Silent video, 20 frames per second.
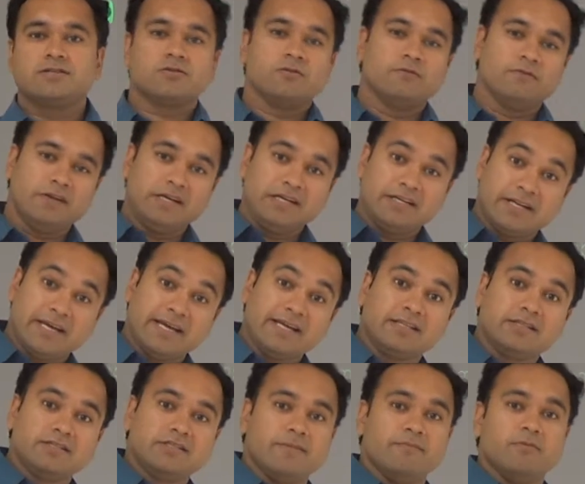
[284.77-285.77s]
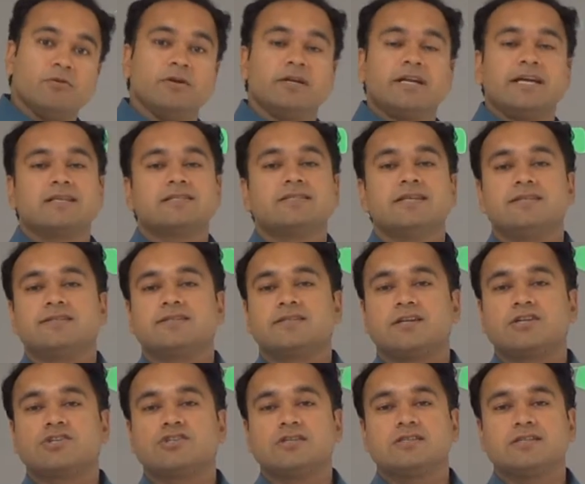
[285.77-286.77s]
So Jumbune takes the
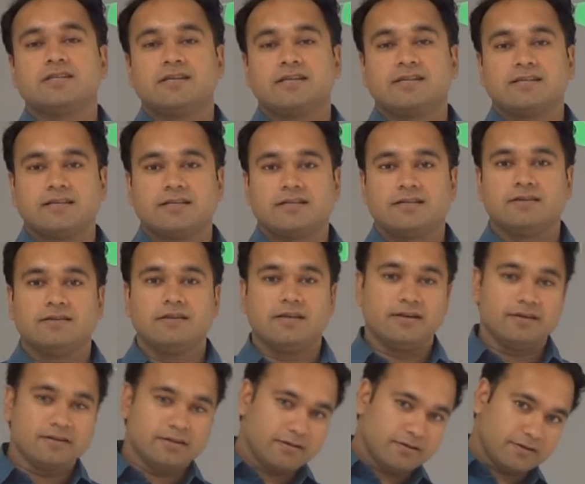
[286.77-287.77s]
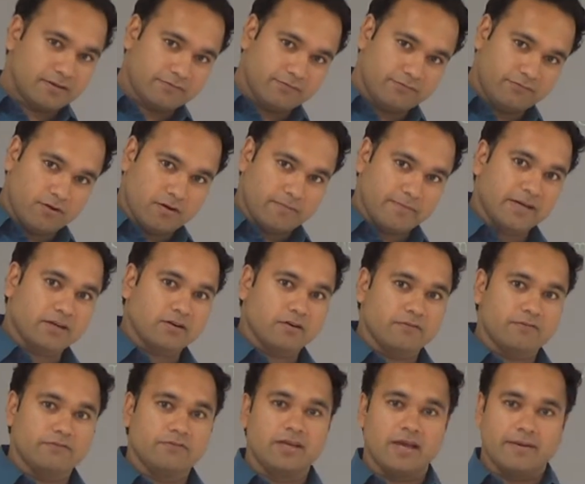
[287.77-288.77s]
instructions in the format
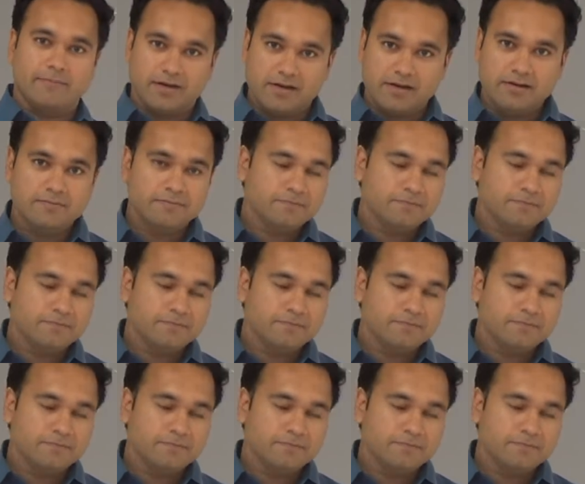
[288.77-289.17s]
of YAML.